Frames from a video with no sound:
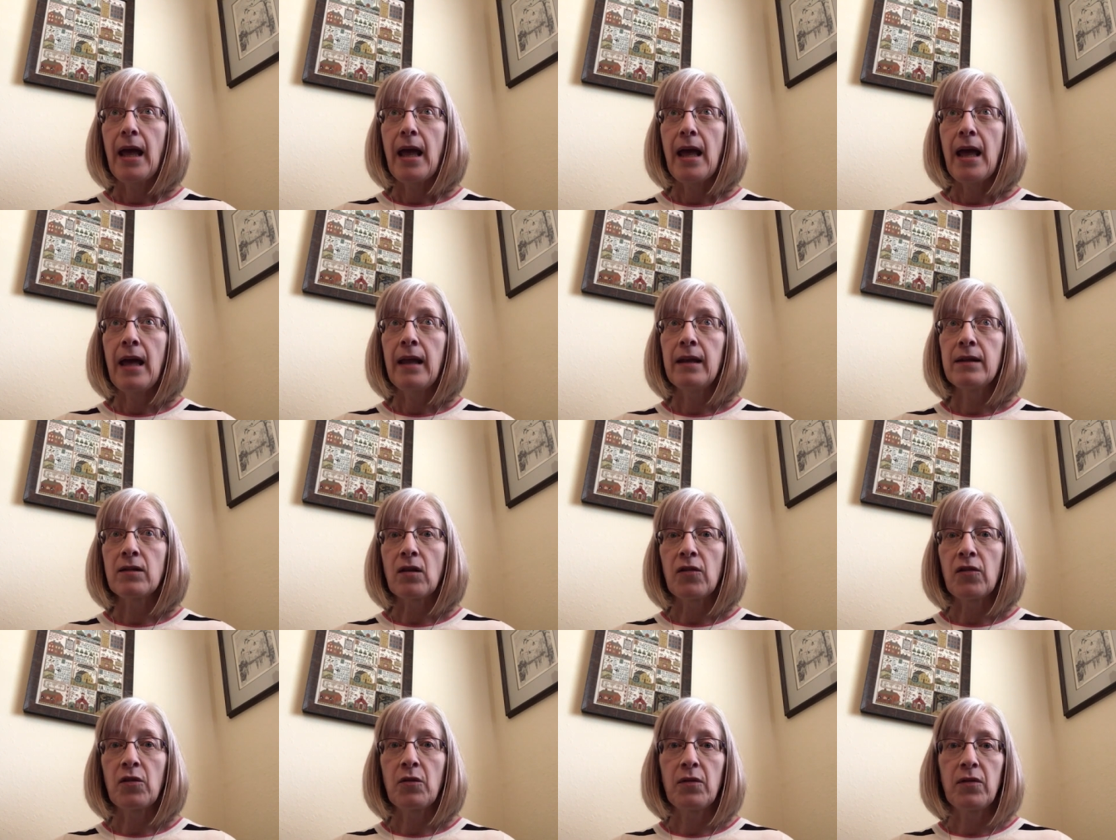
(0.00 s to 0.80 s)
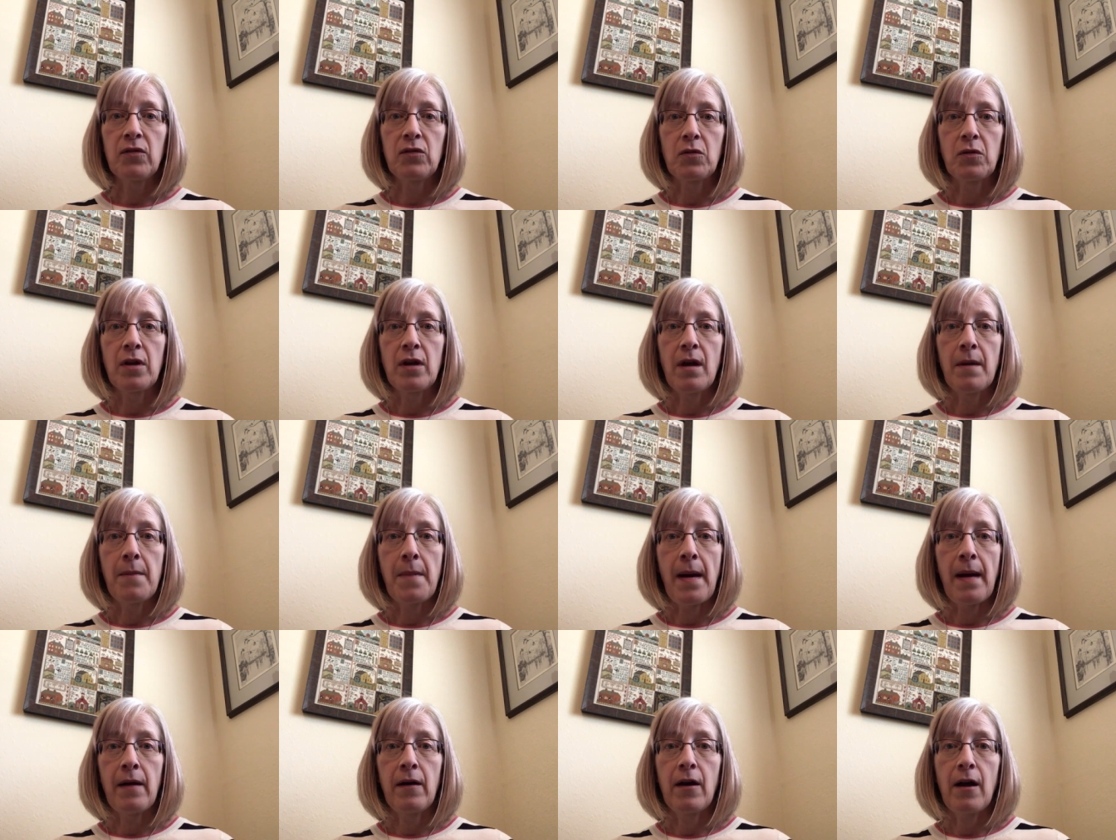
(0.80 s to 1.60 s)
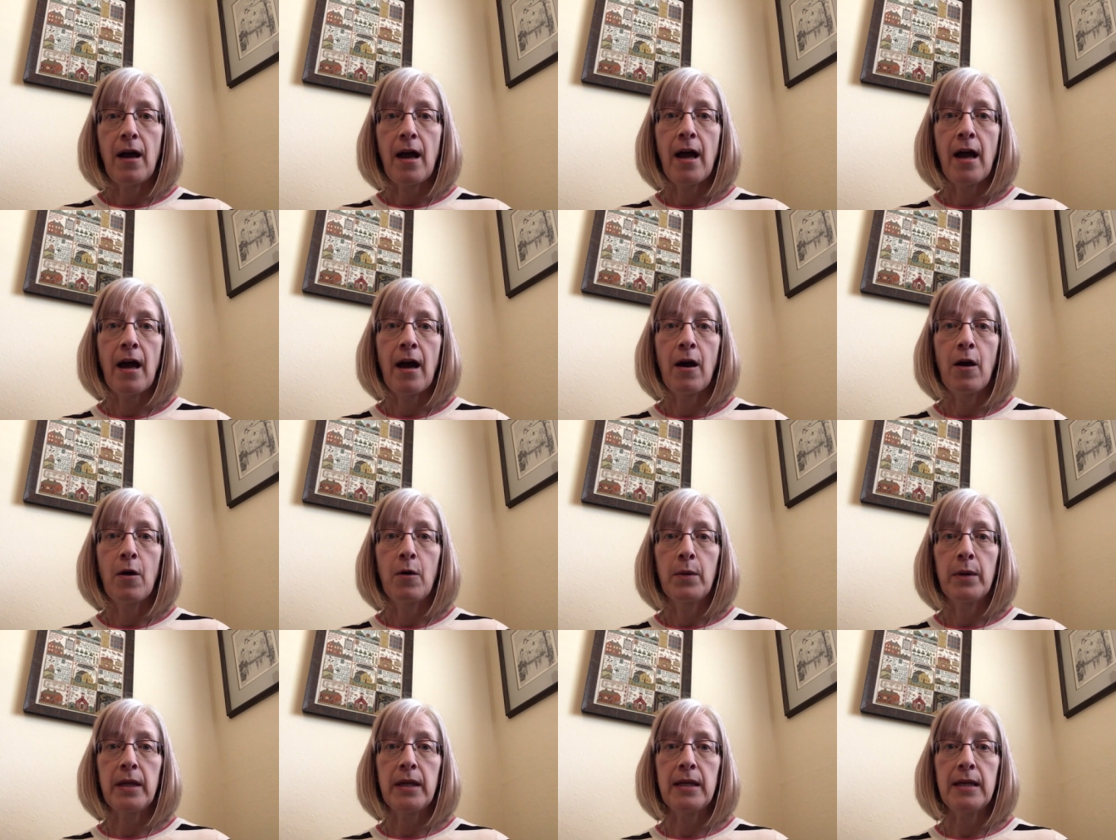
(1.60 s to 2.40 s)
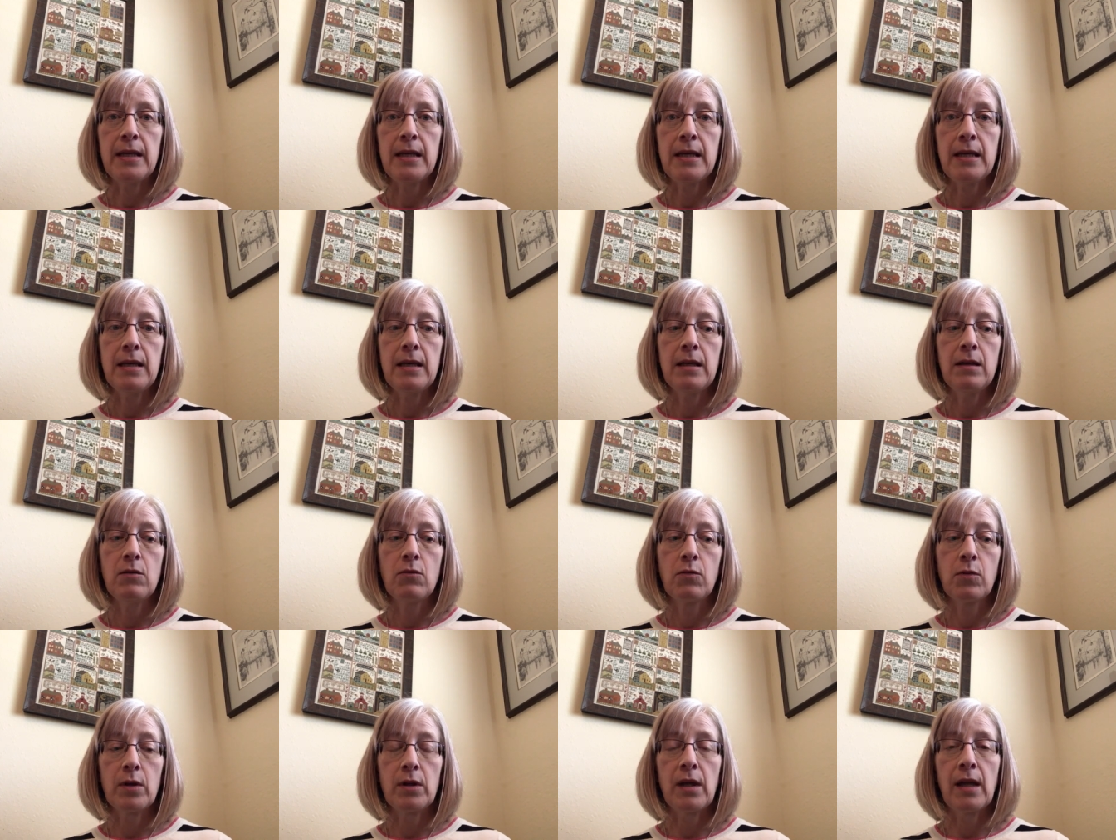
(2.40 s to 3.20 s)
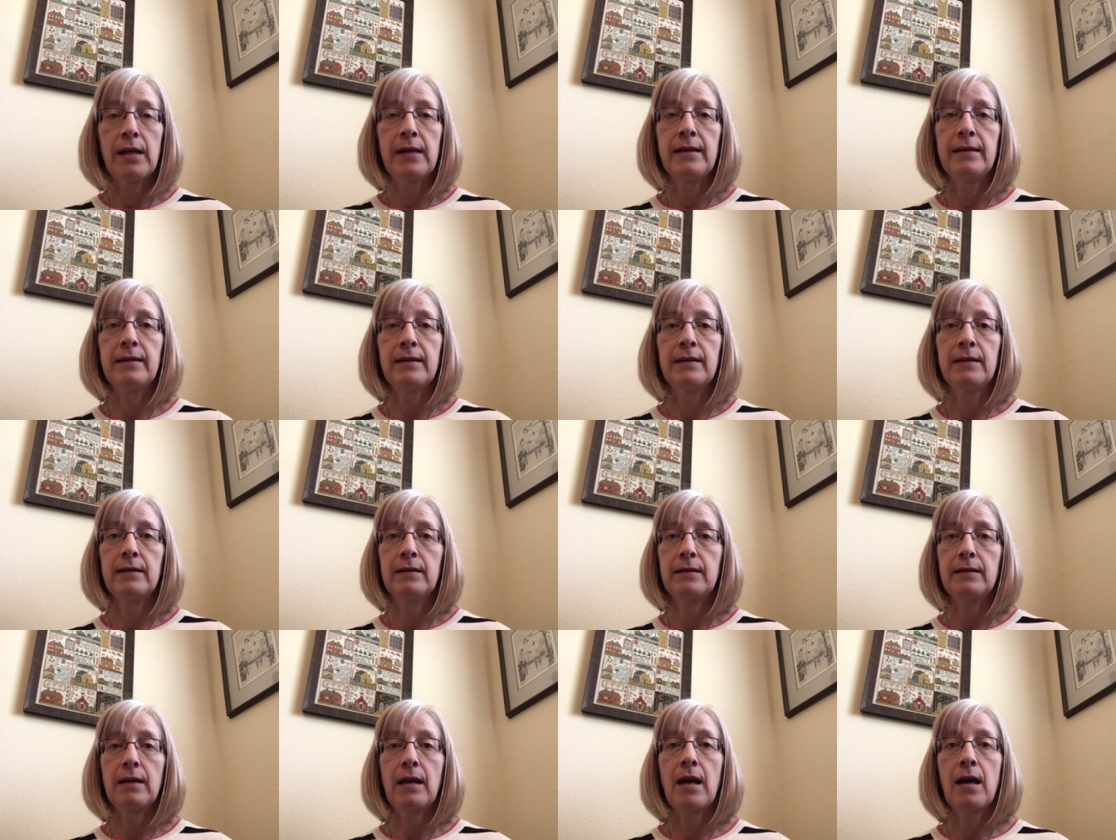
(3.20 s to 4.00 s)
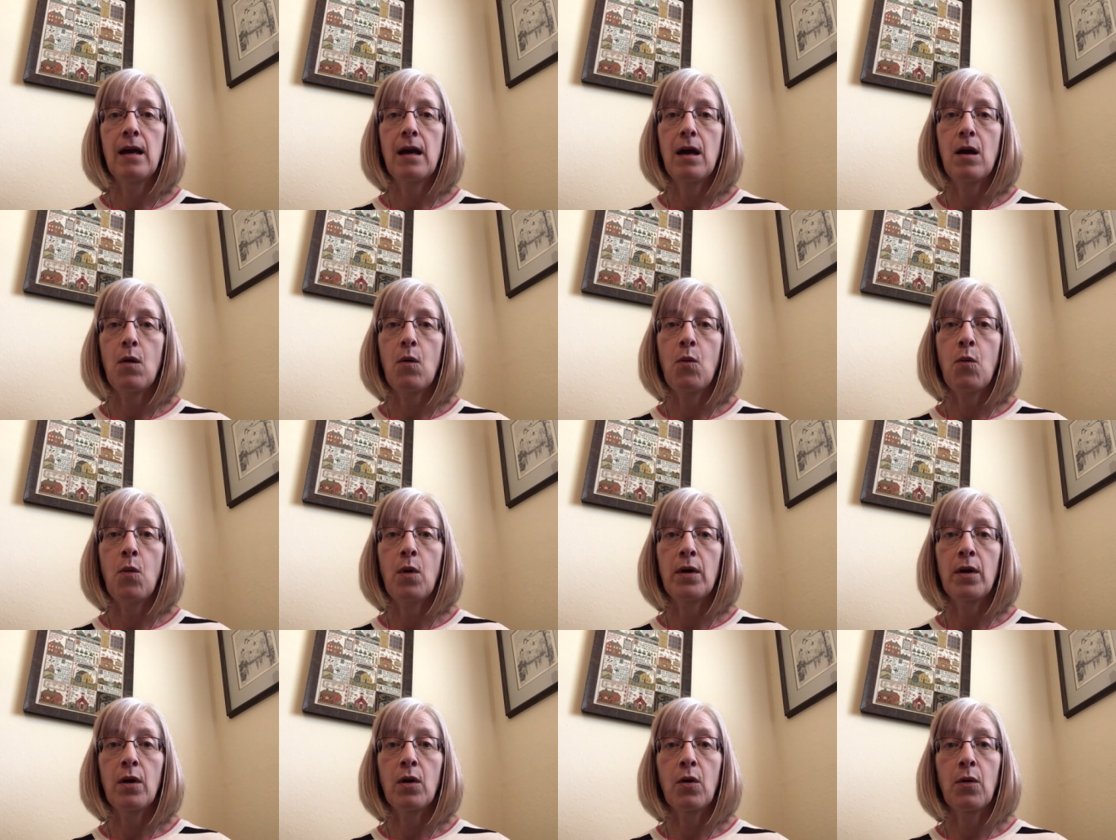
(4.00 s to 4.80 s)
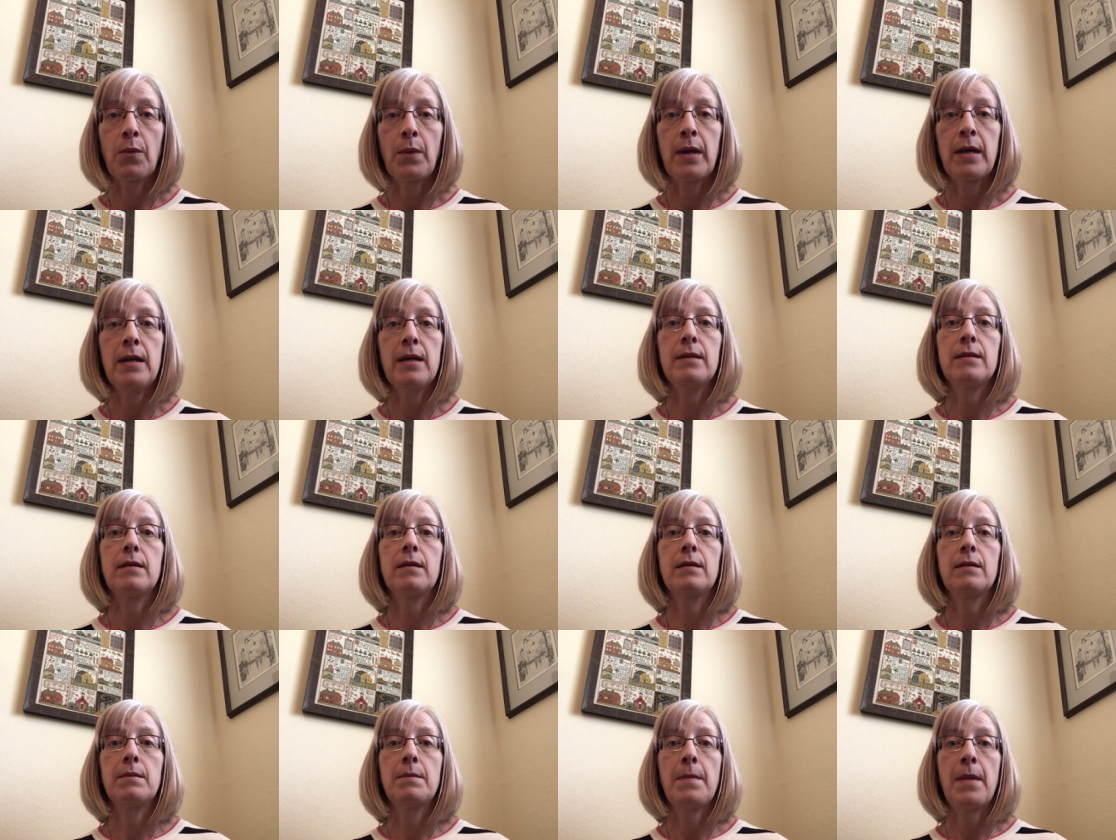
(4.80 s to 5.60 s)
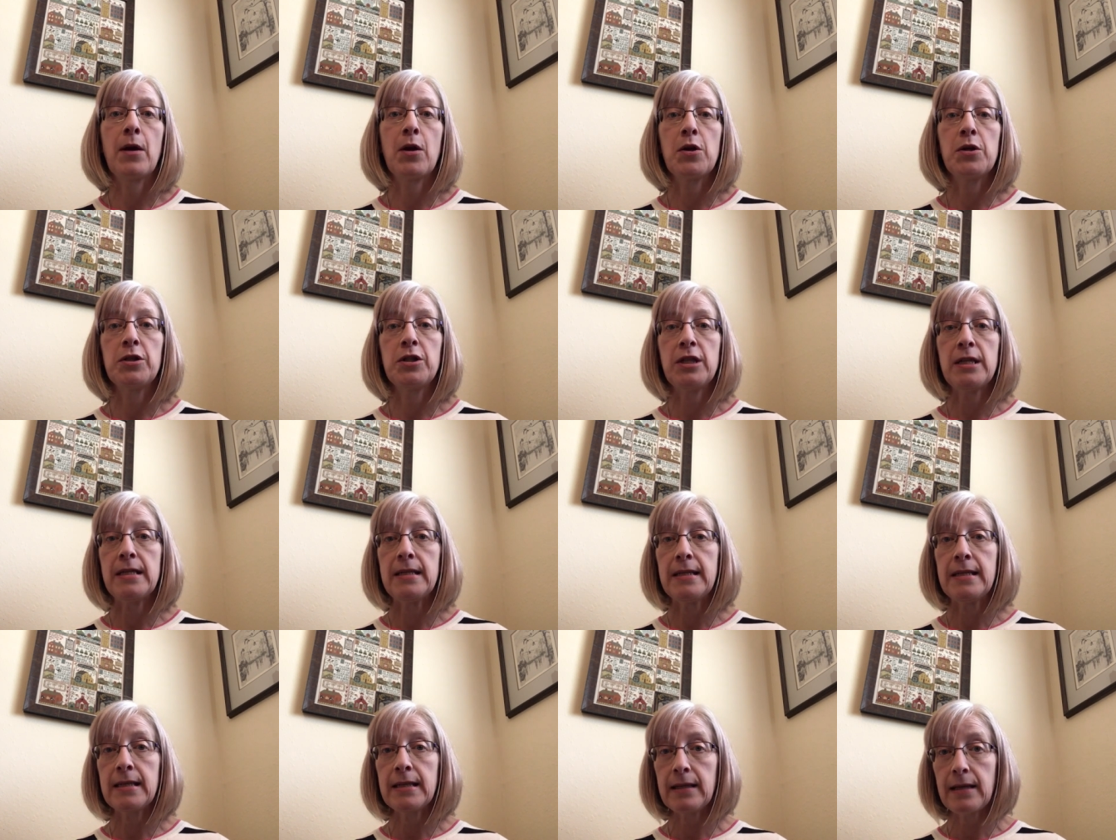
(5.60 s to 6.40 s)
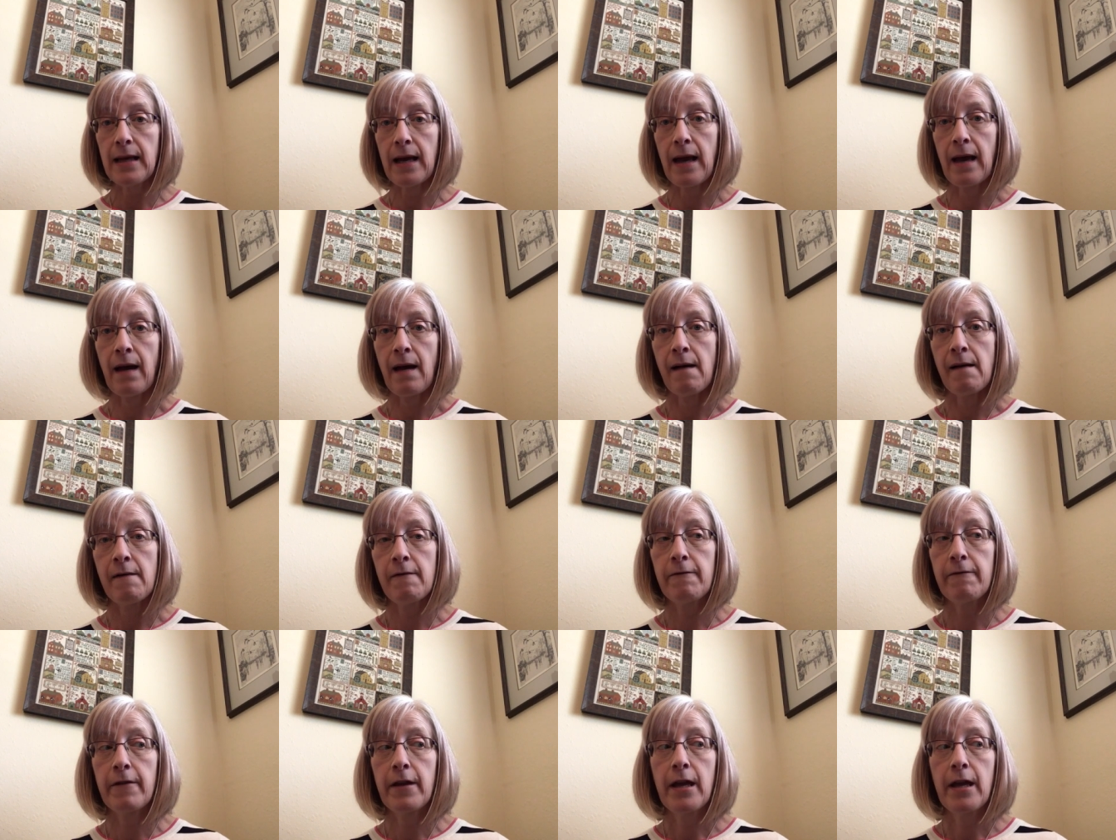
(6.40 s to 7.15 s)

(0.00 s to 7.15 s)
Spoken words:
And it's also a story about how he realizes what a great marriage he did have